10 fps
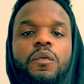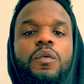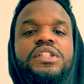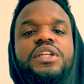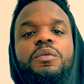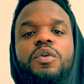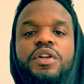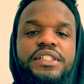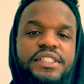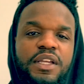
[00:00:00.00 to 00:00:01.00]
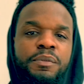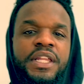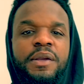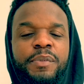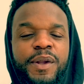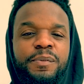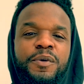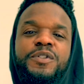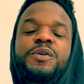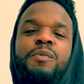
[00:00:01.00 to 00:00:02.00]
What's up, world? This is Comedian Beard Brew
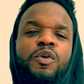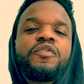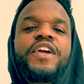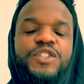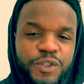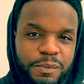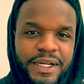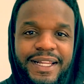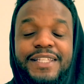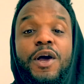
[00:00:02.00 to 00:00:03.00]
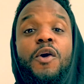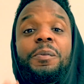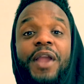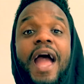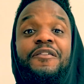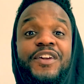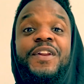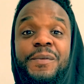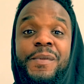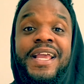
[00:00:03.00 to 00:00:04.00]
with your Motivational Mondays. I hope you're having
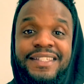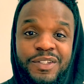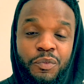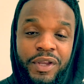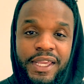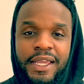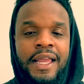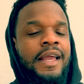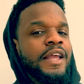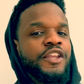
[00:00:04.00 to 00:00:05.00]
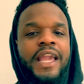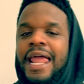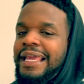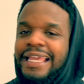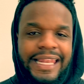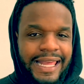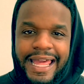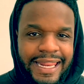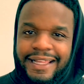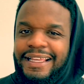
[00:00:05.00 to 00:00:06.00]
an amazing week. You got to get
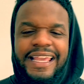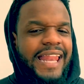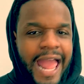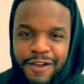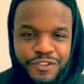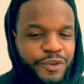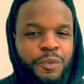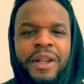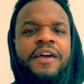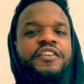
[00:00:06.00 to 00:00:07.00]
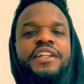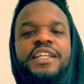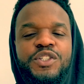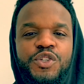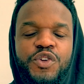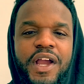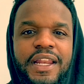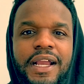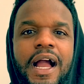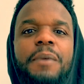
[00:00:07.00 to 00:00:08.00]
at it, get after it, whatever it is you're trying
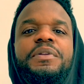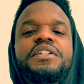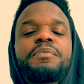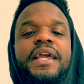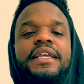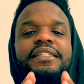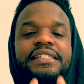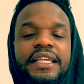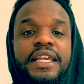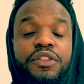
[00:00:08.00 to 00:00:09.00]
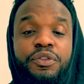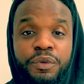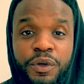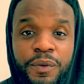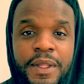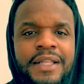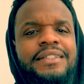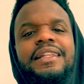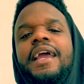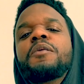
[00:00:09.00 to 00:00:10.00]
to accomplish, man. See it through.
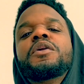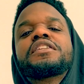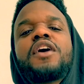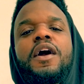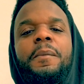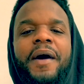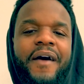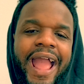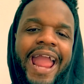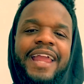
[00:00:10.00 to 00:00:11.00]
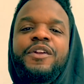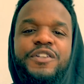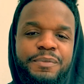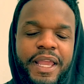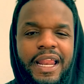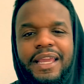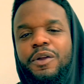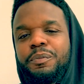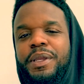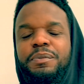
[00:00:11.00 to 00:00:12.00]
Today, I want to talk about haters, man. I
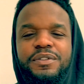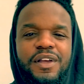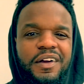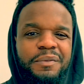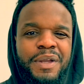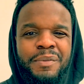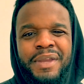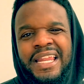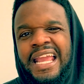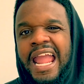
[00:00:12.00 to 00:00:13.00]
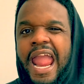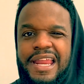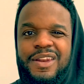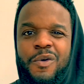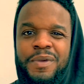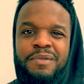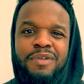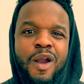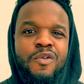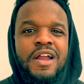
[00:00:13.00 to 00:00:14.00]
hear people talking about, man, they hating on me,
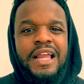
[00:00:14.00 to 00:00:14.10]
bro.